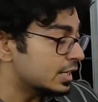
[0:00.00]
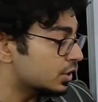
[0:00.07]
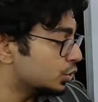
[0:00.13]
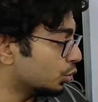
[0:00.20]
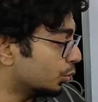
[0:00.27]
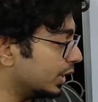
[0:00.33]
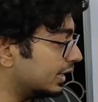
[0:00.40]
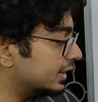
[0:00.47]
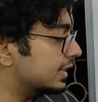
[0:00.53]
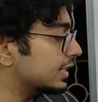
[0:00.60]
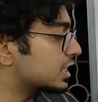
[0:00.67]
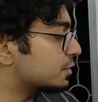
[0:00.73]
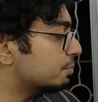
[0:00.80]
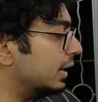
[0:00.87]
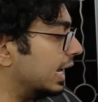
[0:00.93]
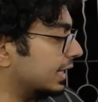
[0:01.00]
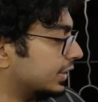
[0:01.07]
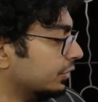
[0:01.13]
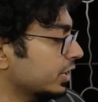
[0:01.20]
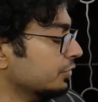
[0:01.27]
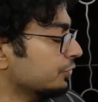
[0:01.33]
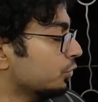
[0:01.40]
Now when this
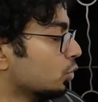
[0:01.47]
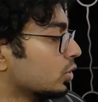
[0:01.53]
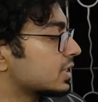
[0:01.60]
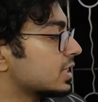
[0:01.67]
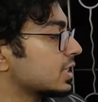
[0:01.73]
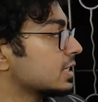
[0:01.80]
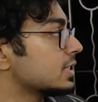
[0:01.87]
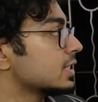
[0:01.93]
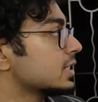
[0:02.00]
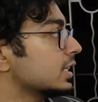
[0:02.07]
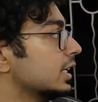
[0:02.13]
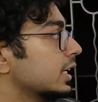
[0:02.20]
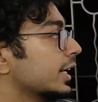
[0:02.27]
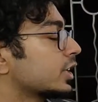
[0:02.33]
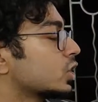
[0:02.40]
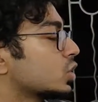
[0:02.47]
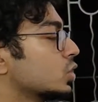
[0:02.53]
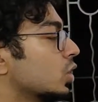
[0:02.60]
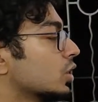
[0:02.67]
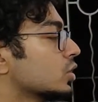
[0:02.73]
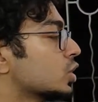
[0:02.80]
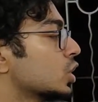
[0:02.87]
battery forces these
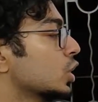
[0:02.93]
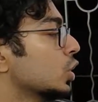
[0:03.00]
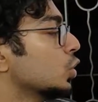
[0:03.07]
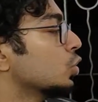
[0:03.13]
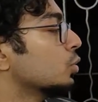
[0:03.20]
electrons